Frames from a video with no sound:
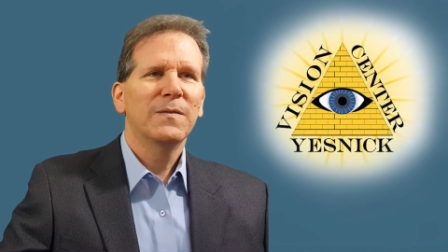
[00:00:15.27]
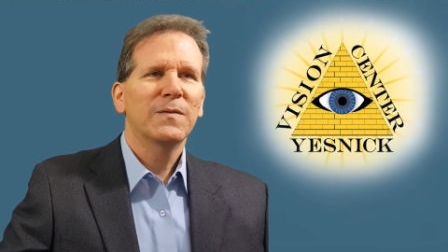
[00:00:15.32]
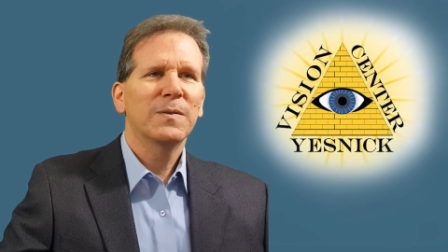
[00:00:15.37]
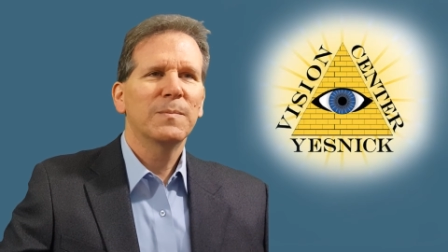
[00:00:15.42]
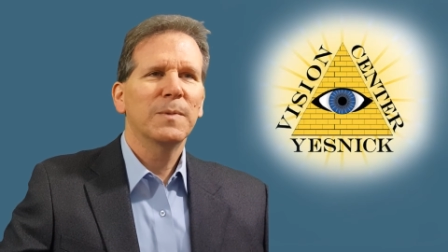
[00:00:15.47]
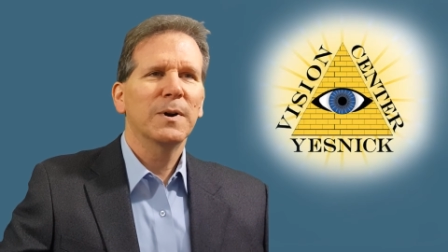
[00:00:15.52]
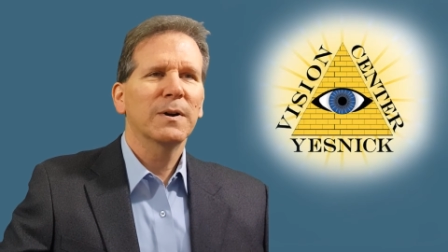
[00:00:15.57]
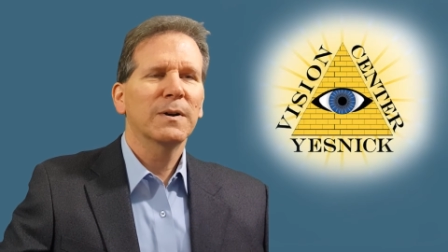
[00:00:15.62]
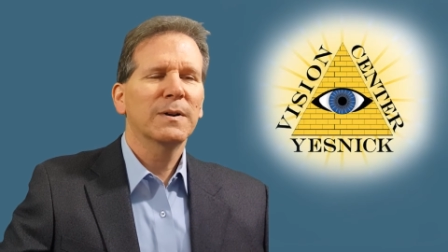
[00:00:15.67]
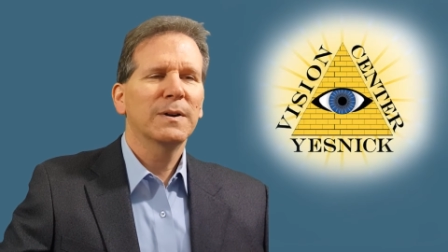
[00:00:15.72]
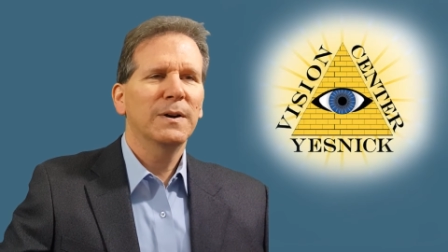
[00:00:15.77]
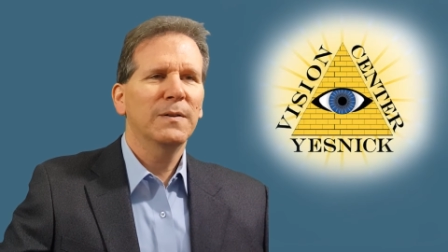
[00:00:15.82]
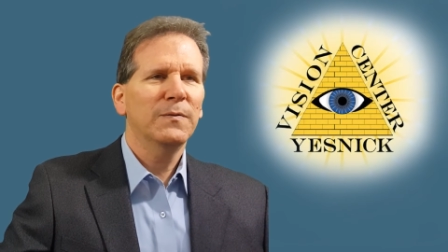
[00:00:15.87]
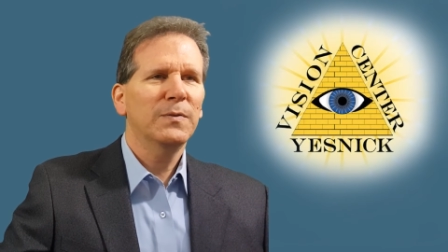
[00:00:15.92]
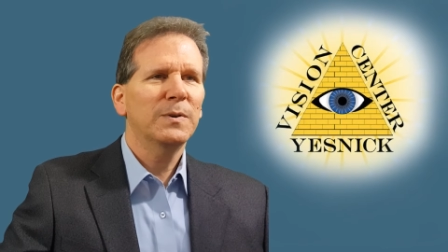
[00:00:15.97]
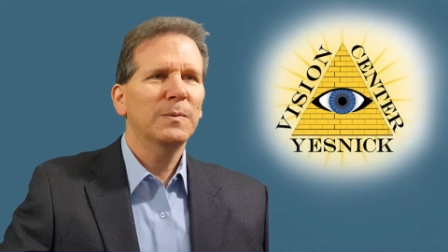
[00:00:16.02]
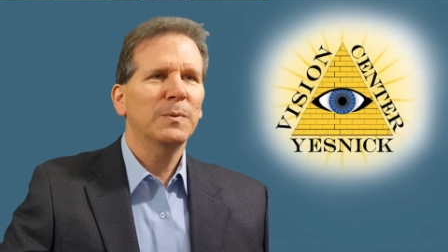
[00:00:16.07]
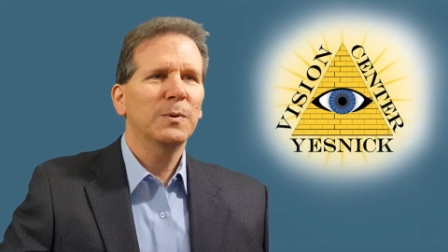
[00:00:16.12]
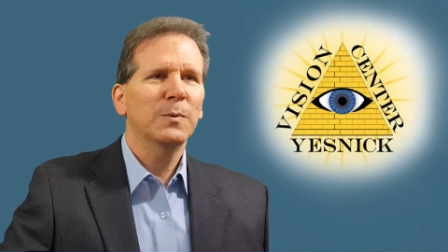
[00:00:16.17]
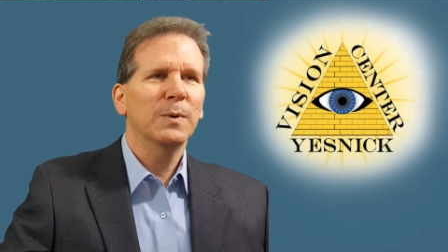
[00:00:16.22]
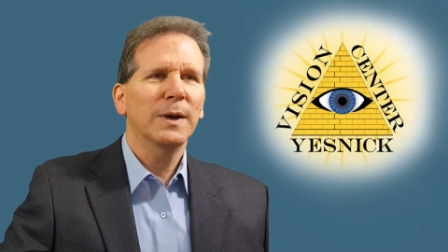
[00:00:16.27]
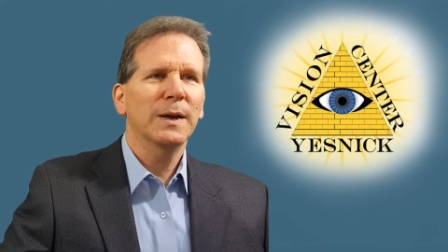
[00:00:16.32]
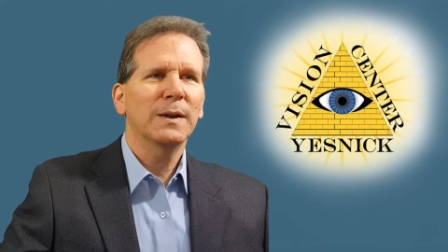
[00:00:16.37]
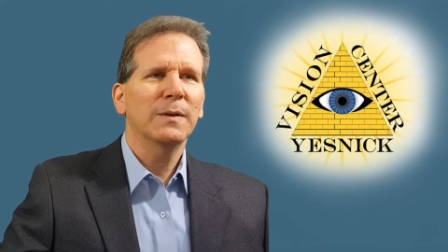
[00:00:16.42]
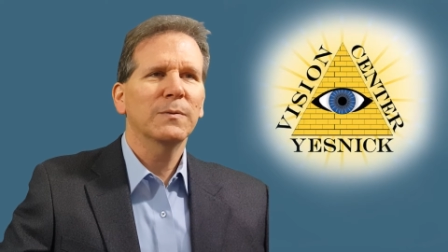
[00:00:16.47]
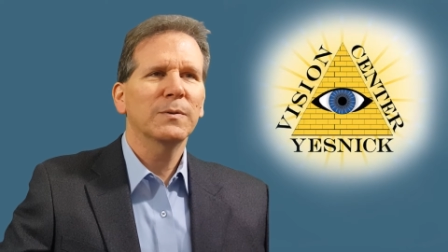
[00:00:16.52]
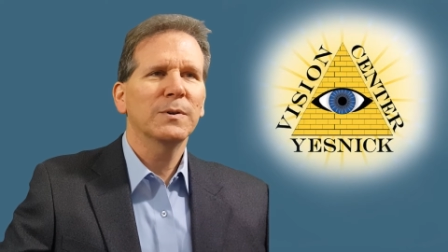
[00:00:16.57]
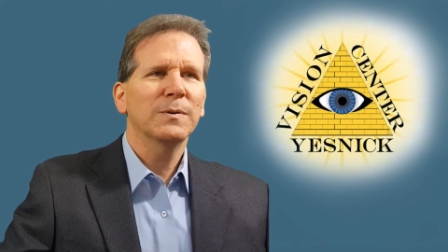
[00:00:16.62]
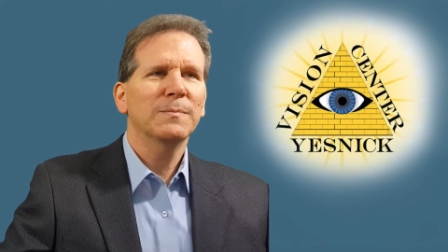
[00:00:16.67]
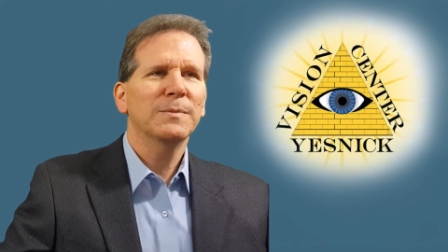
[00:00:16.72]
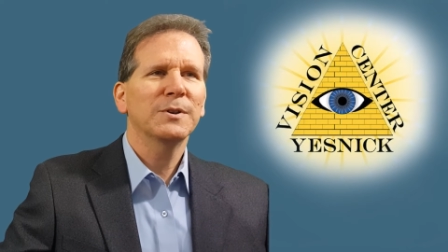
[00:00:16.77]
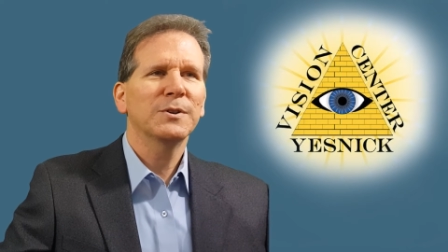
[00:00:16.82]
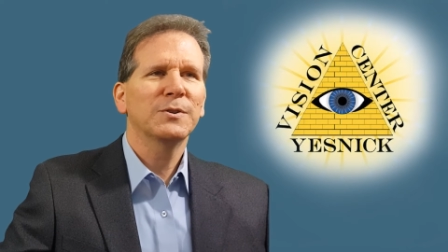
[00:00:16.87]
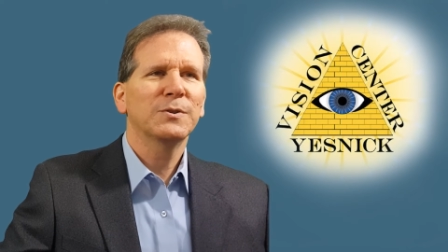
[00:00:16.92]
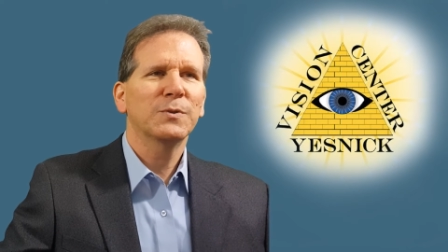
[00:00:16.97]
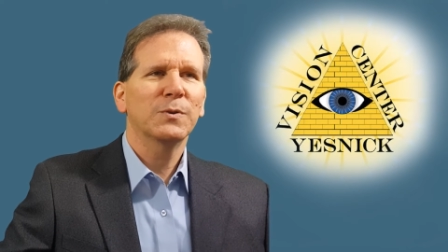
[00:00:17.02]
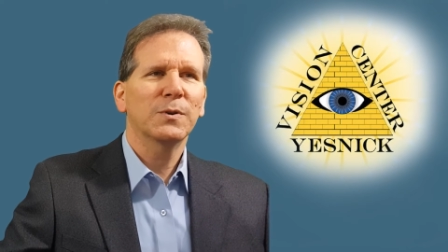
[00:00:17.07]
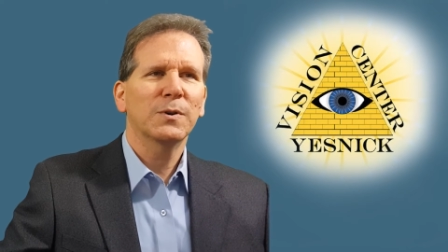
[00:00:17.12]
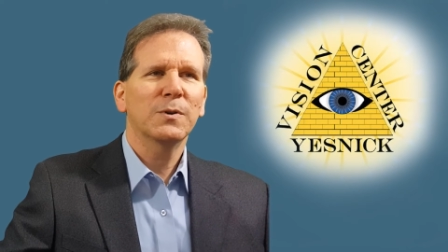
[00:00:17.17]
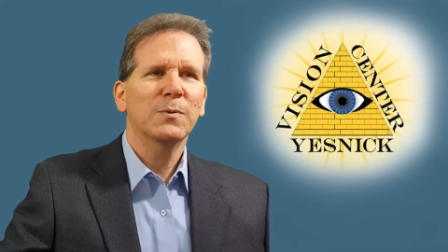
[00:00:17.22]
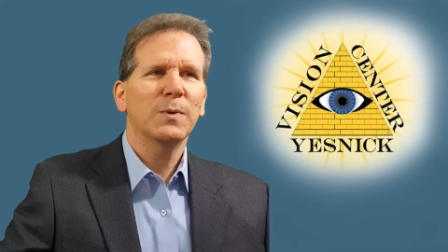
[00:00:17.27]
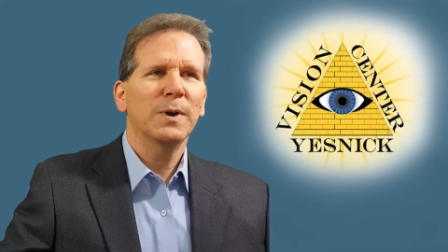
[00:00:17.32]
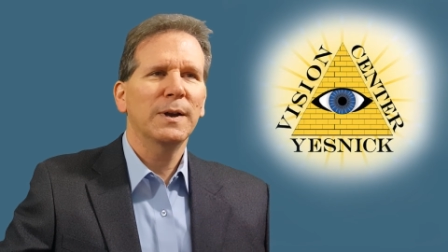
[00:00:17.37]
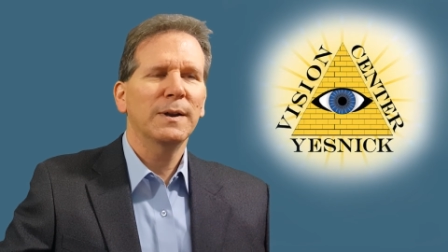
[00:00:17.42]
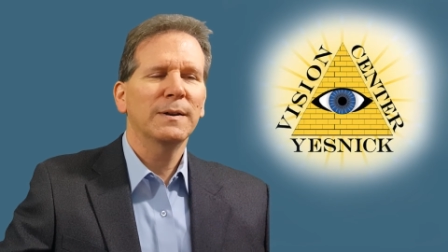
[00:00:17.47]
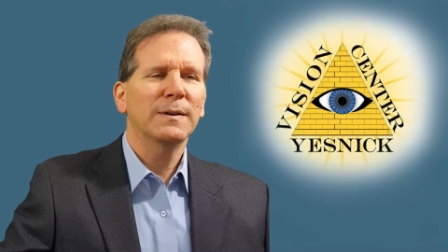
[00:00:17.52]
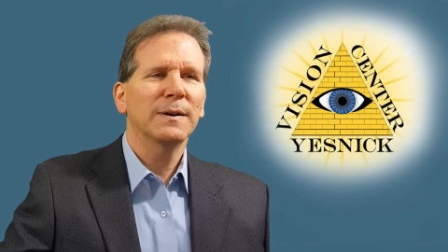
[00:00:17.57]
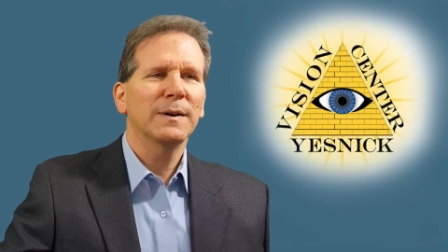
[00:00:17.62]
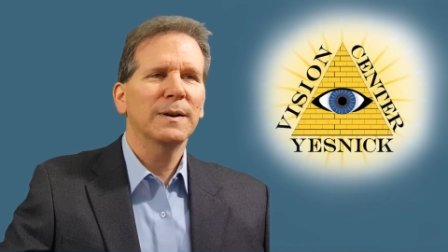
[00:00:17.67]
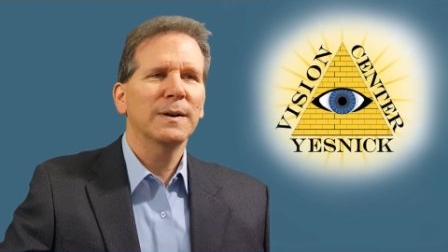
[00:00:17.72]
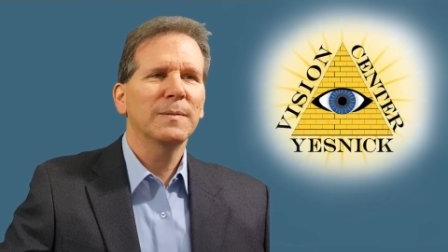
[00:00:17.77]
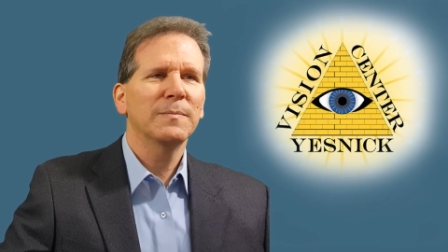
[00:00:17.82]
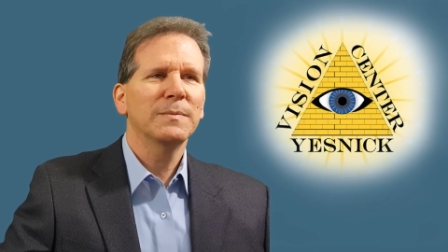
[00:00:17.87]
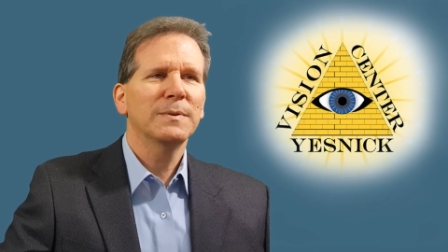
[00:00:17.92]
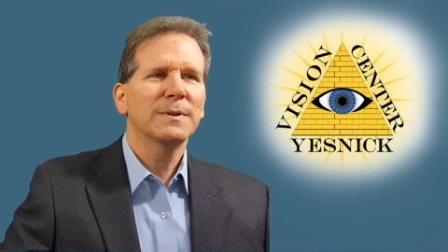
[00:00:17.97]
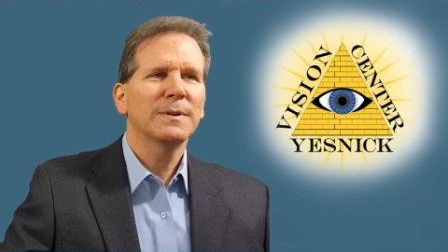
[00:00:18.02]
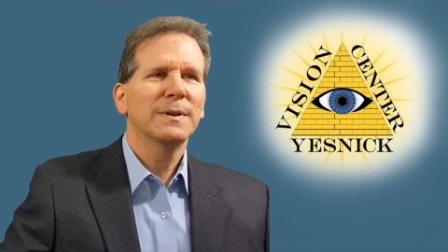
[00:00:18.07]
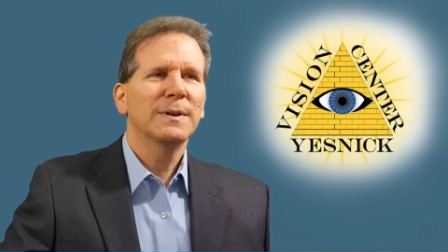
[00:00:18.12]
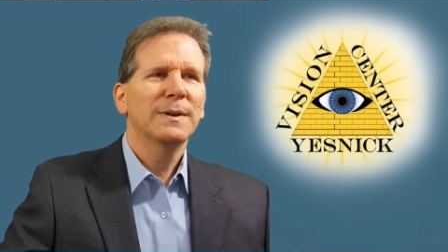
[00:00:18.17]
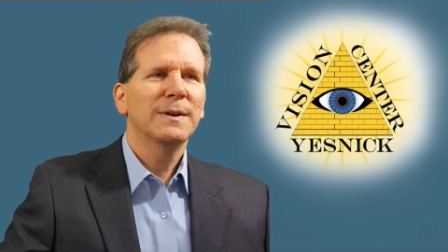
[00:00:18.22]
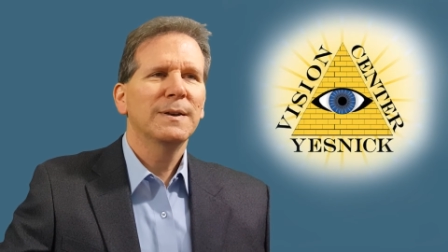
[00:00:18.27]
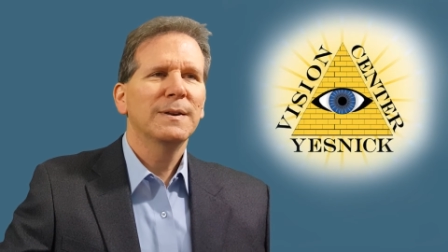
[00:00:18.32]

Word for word: From our comfortable waiting room to shorter wait times,